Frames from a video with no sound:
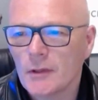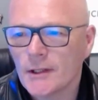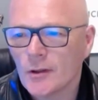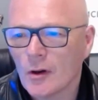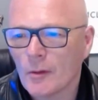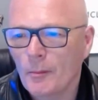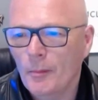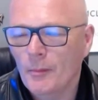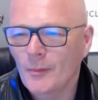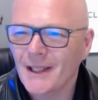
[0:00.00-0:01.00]
really talk,
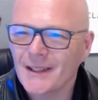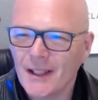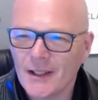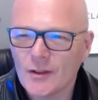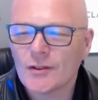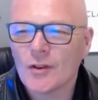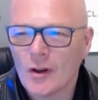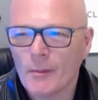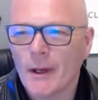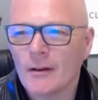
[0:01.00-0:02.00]
well, it does
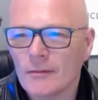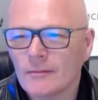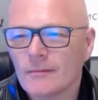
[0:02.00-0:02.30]
talk about,